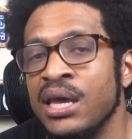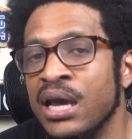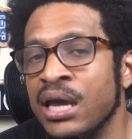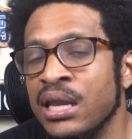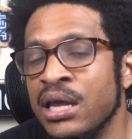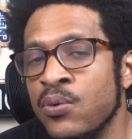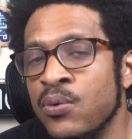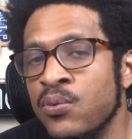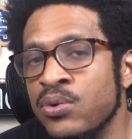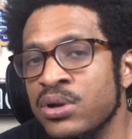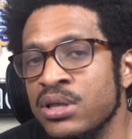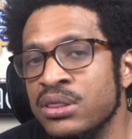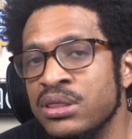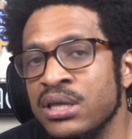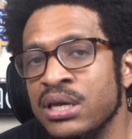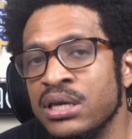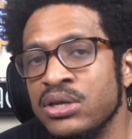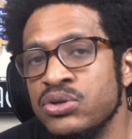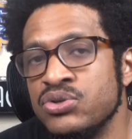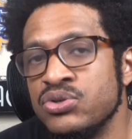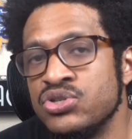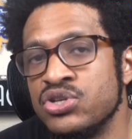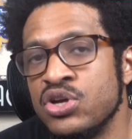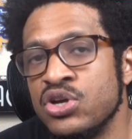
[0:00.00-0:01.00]
And I want to
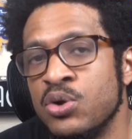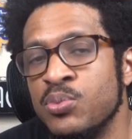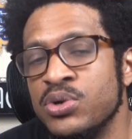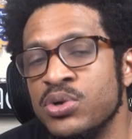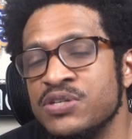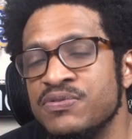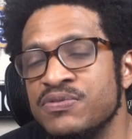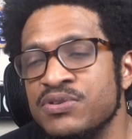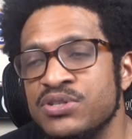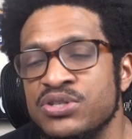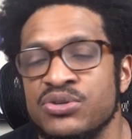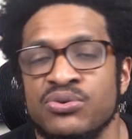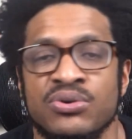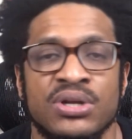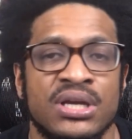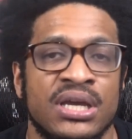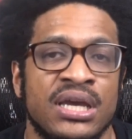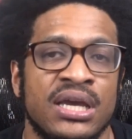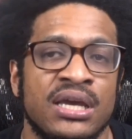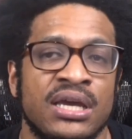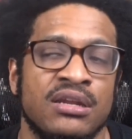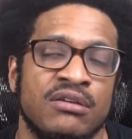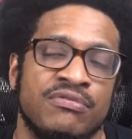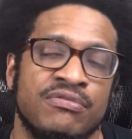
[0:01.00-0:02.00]
thank you so much for
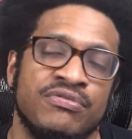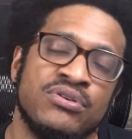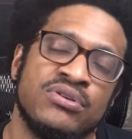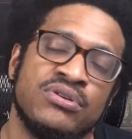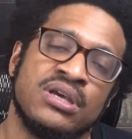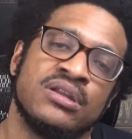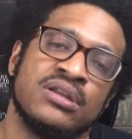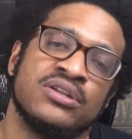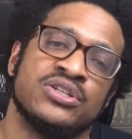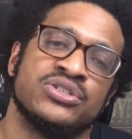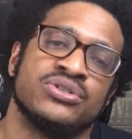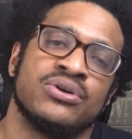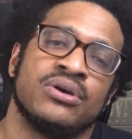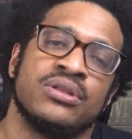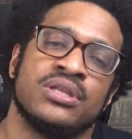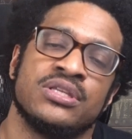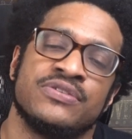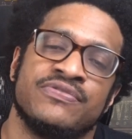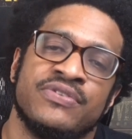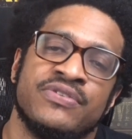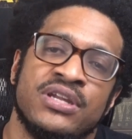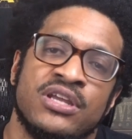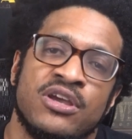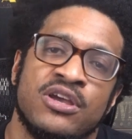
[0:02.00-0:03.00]
tuning in. If you did enjoy
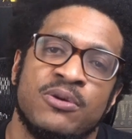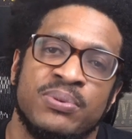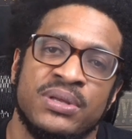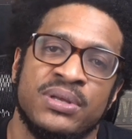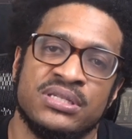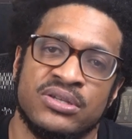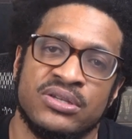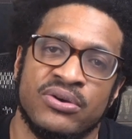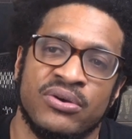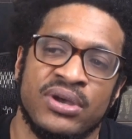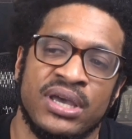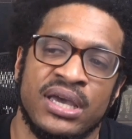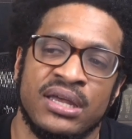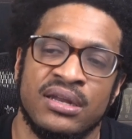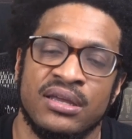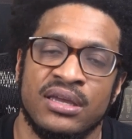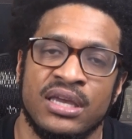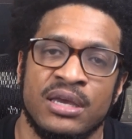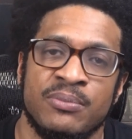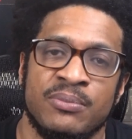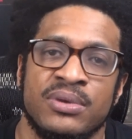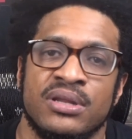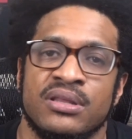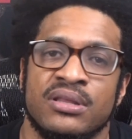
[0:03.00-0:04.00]
this video, please go ahead
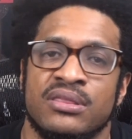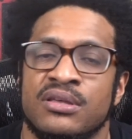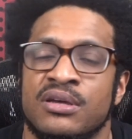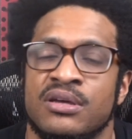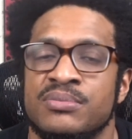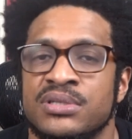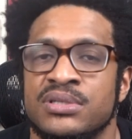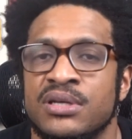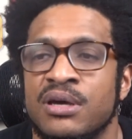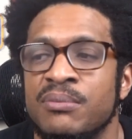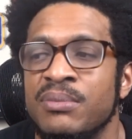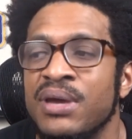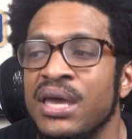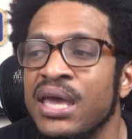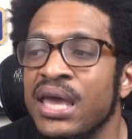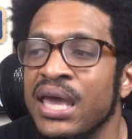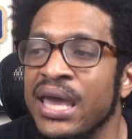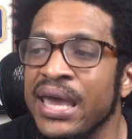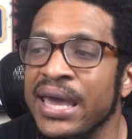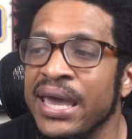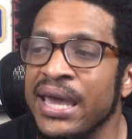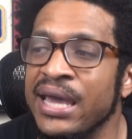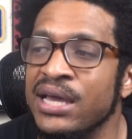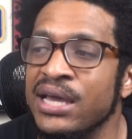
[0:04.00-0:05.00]
and give me the thumbs up
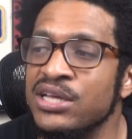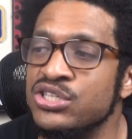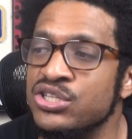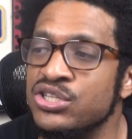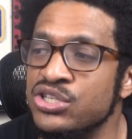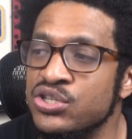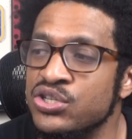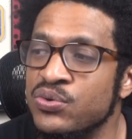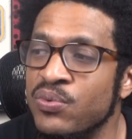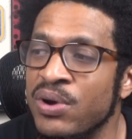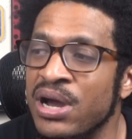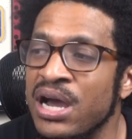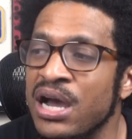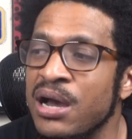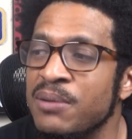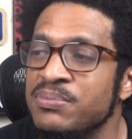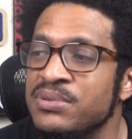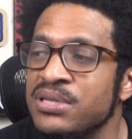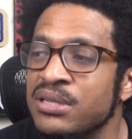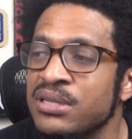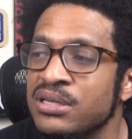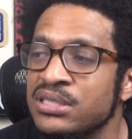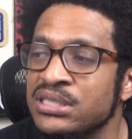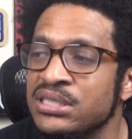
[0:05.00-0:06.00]
and
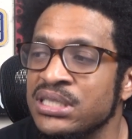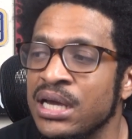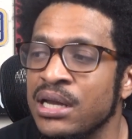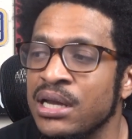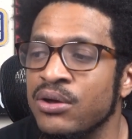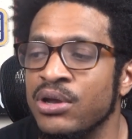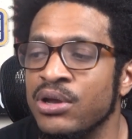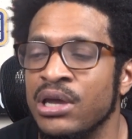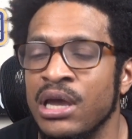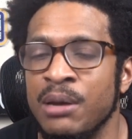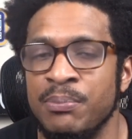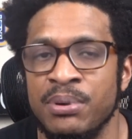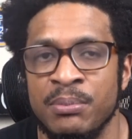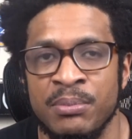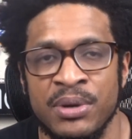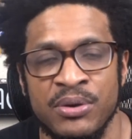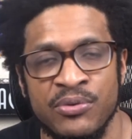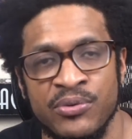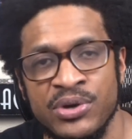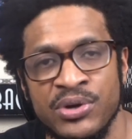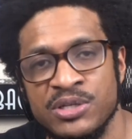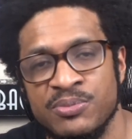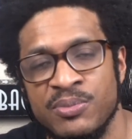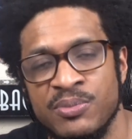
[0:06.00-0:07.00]
subscribe to the channel, helping me
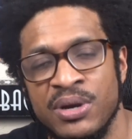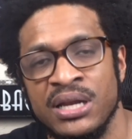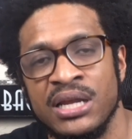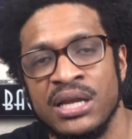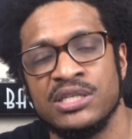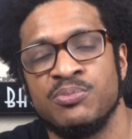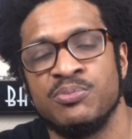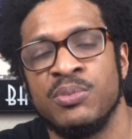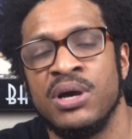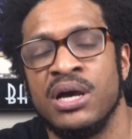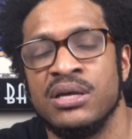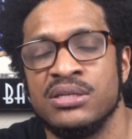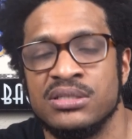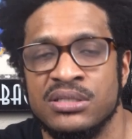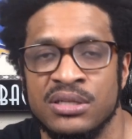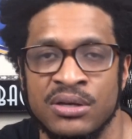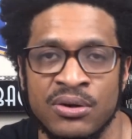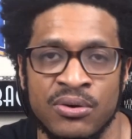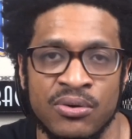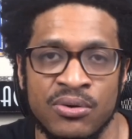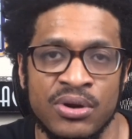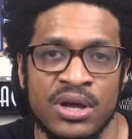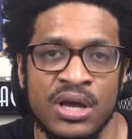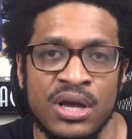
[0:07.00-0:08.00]
reach my next
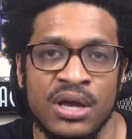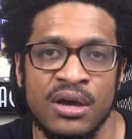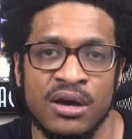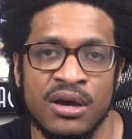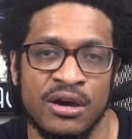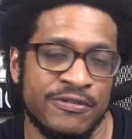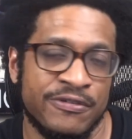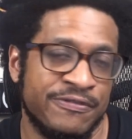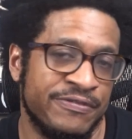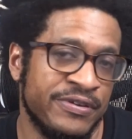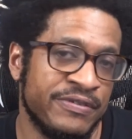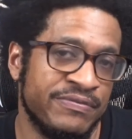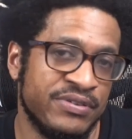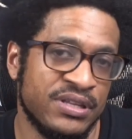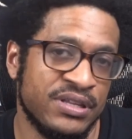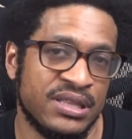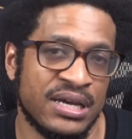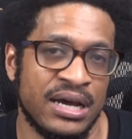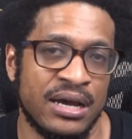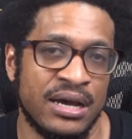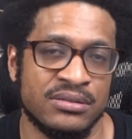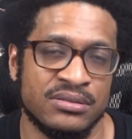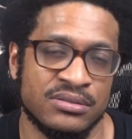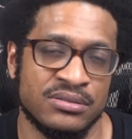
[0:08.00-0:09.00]
milestone of
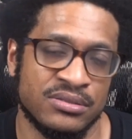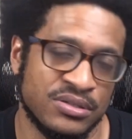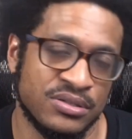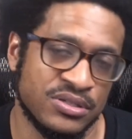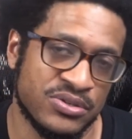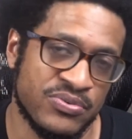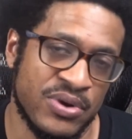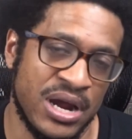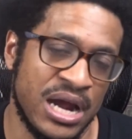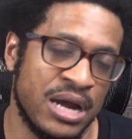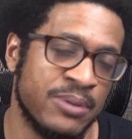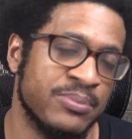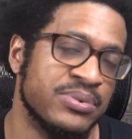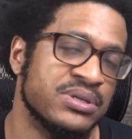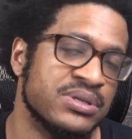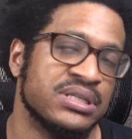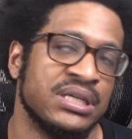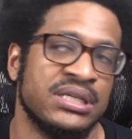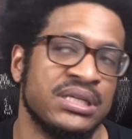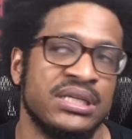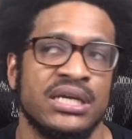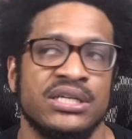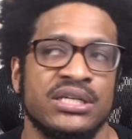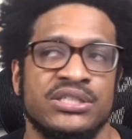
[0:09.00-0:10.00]
50,000 subscribers.
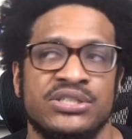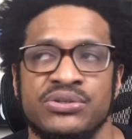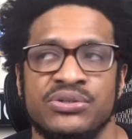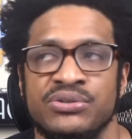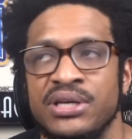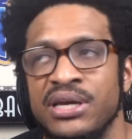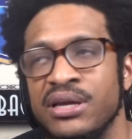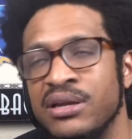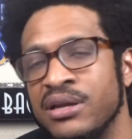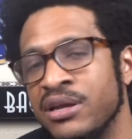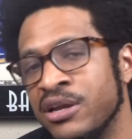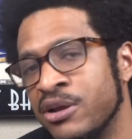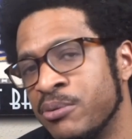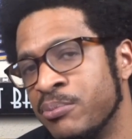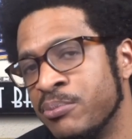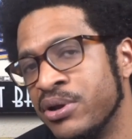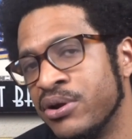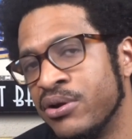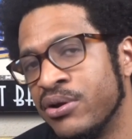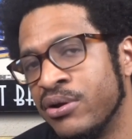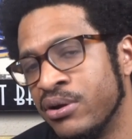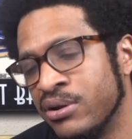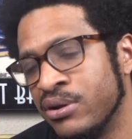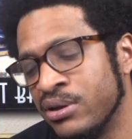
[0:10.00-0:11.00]
And yes, you did hear
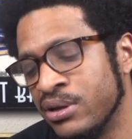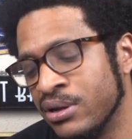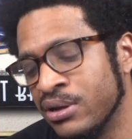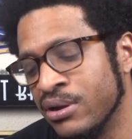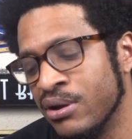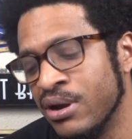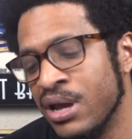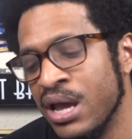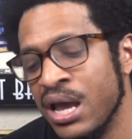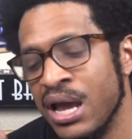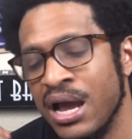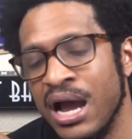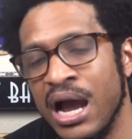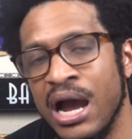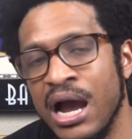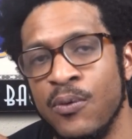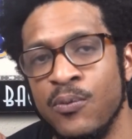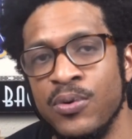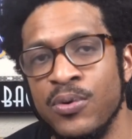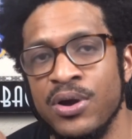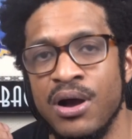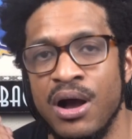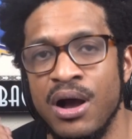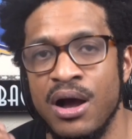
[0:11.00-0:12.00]
me earlier. I
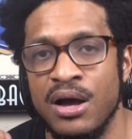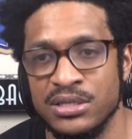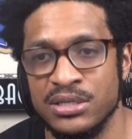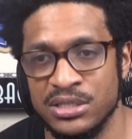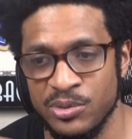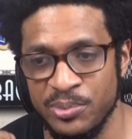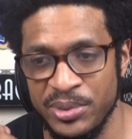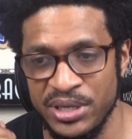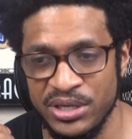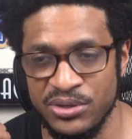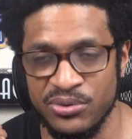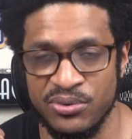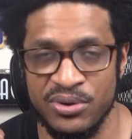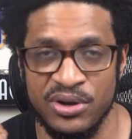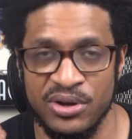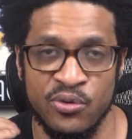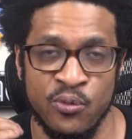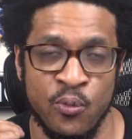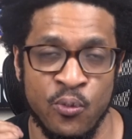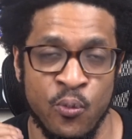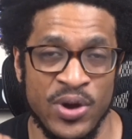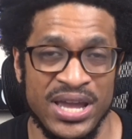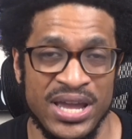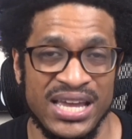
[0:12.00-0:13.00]
will also be
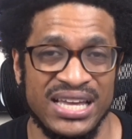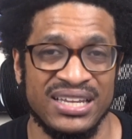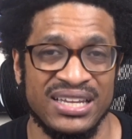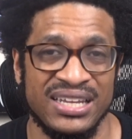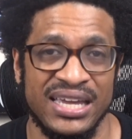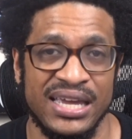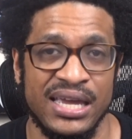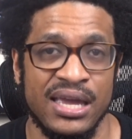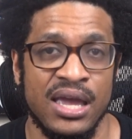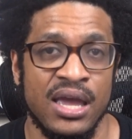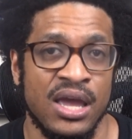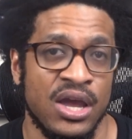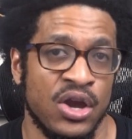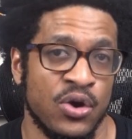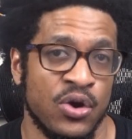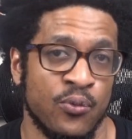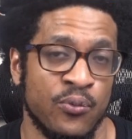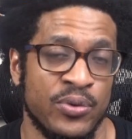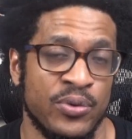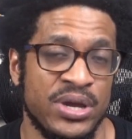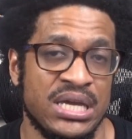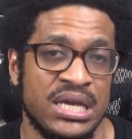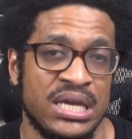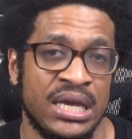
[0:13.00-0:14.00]
doing weekly
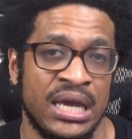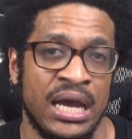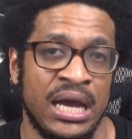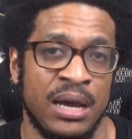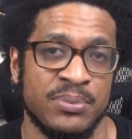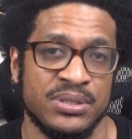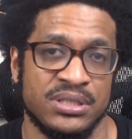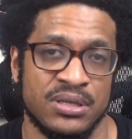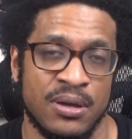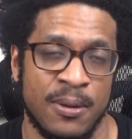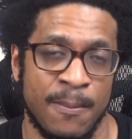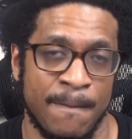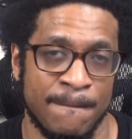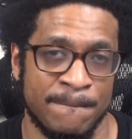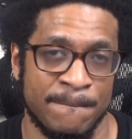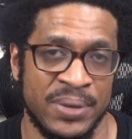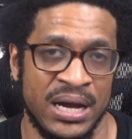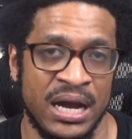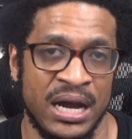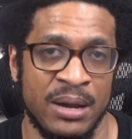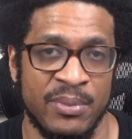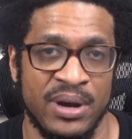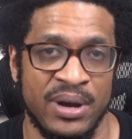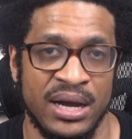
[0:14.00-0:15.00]
recaps
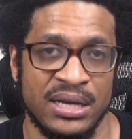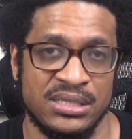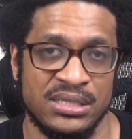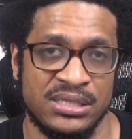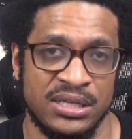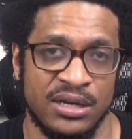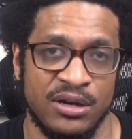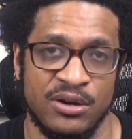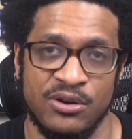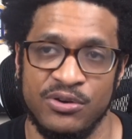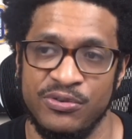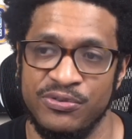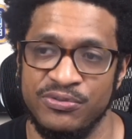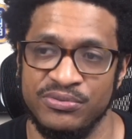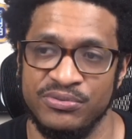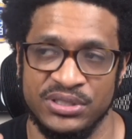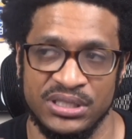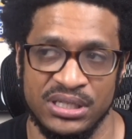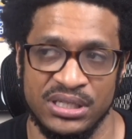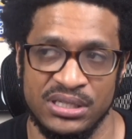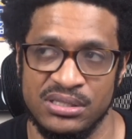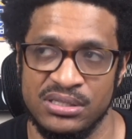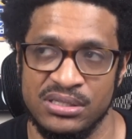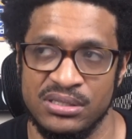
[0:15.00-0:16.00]
by myself,
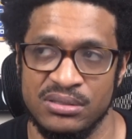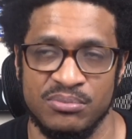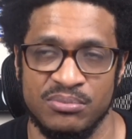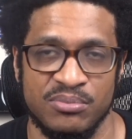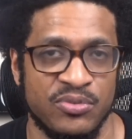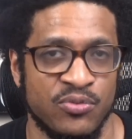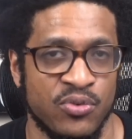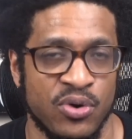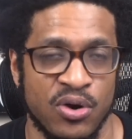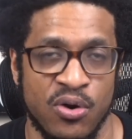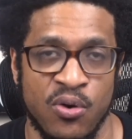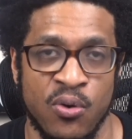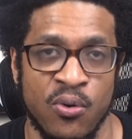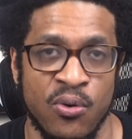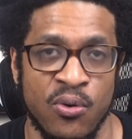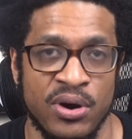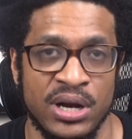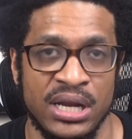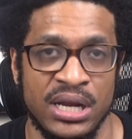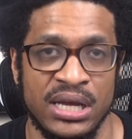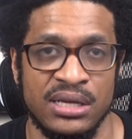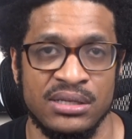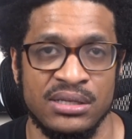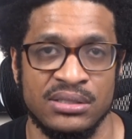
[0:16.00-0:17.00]
just
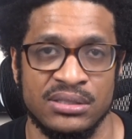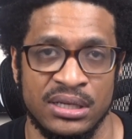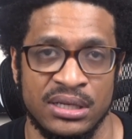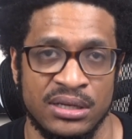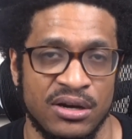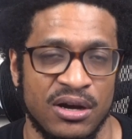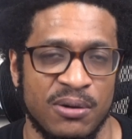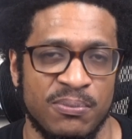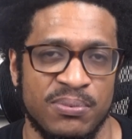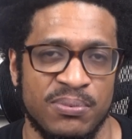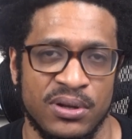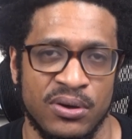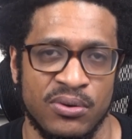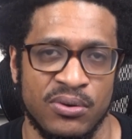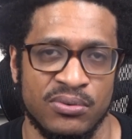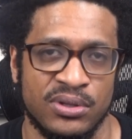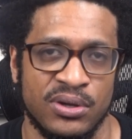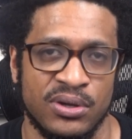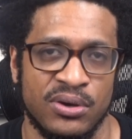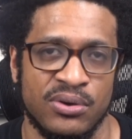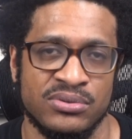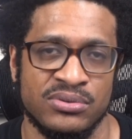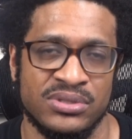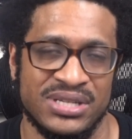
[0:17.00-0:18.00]
recordings, and upload
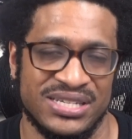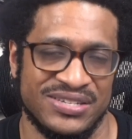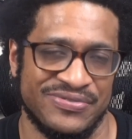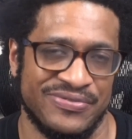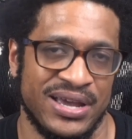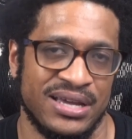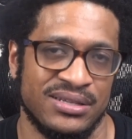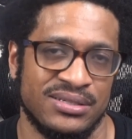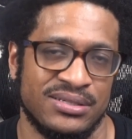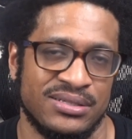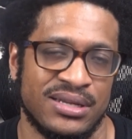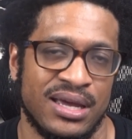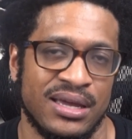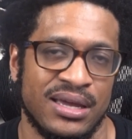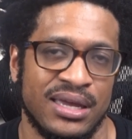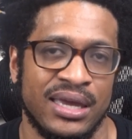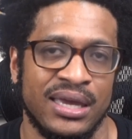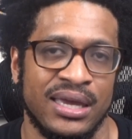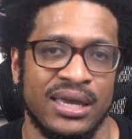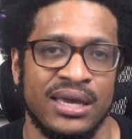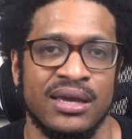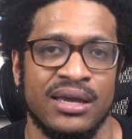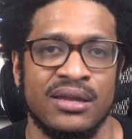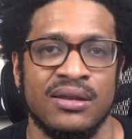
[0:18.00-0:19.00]
those as fast as I
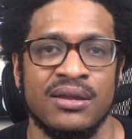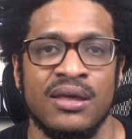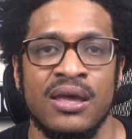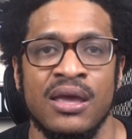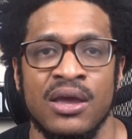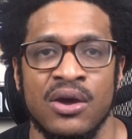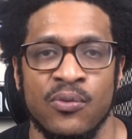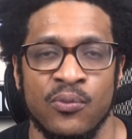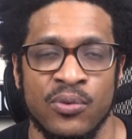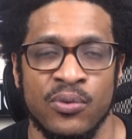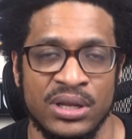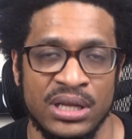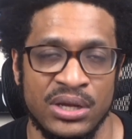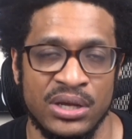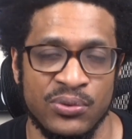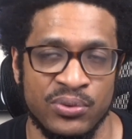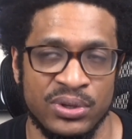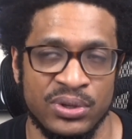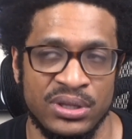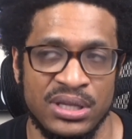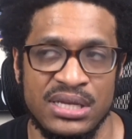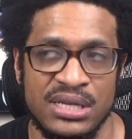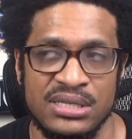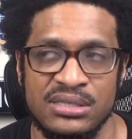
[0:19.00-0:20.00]
can when it
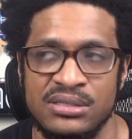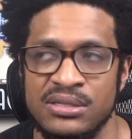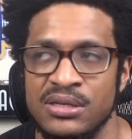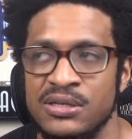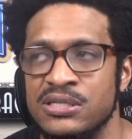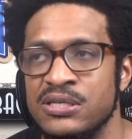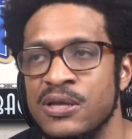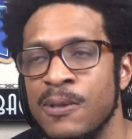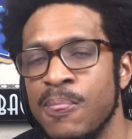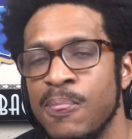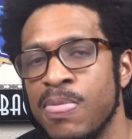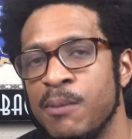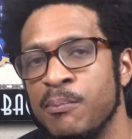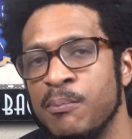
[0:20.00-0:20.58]
releases.